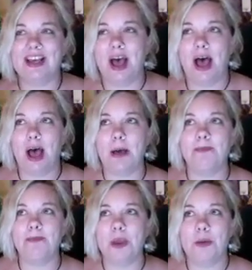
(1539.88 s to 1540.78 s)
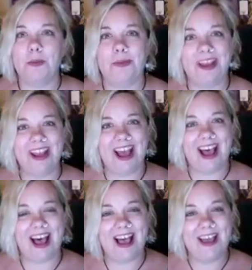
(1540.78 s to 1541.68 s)
But
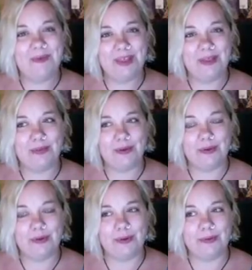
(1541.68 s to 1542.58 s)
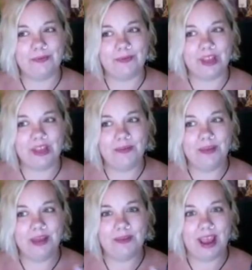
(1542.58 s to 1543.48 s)
I went through
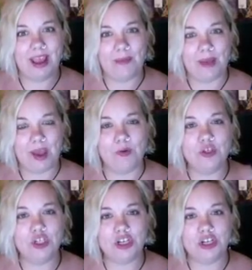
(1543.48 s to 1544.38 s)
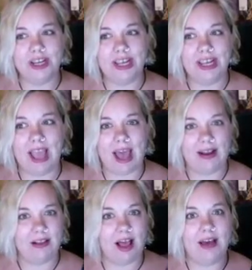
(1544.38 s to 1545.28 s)
in my own journey, had a
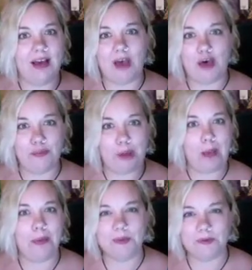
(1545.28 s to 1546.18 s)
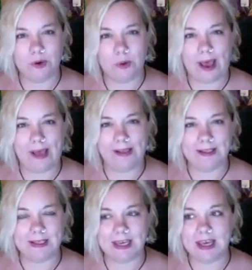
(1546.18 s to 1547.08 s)
lot of health problems for a while as
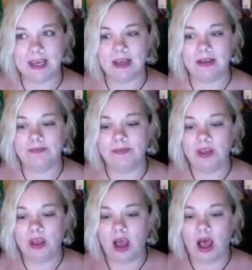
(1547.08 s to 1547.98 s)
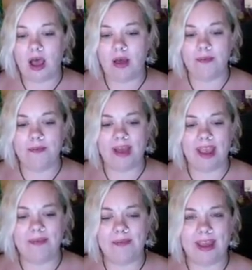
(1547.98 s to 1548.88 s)
a kid.
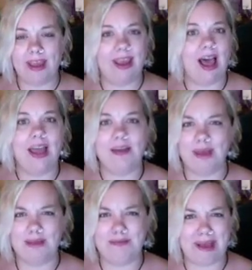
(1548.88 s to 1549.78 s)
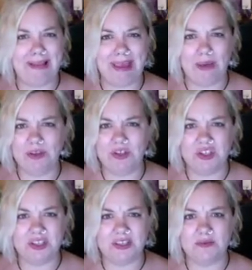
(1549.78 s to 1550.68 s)
My gut, my belly was
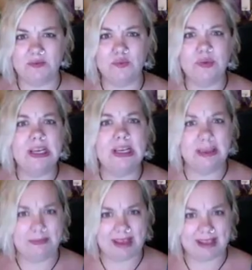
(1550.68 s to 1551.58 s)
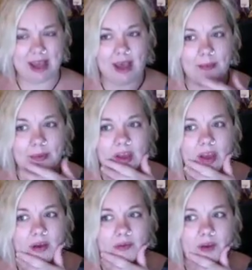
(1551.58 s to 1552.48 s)
just really messed up
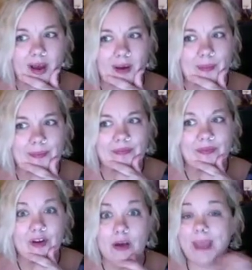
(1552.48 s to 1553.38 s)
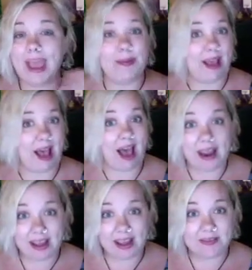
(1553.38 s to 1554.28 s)
from
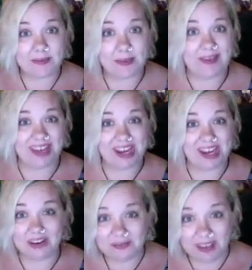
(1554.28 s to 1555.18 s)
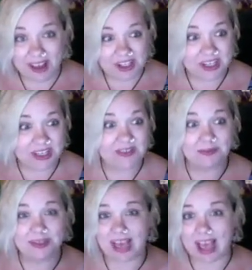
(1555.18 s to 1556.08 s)
antibiotics, from having ear infections, from
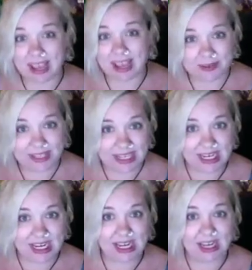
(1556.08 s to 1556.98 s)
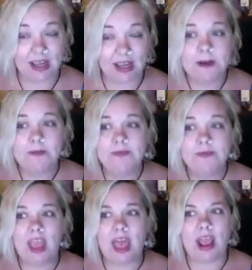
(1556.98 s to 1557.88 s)
the diet I was eating.
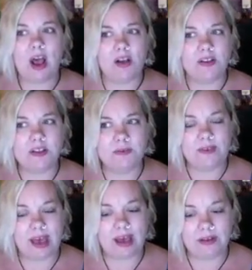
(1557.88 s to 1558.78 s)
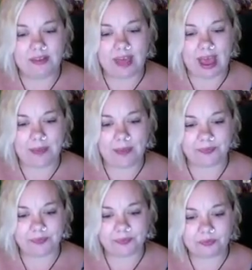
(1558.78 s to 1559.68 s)
And I also found that,
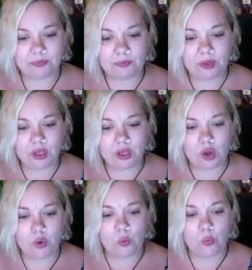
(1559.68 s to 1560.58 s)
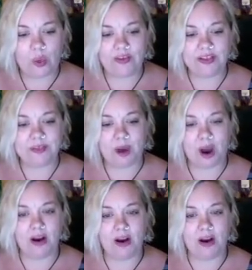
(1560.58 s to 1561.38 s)
I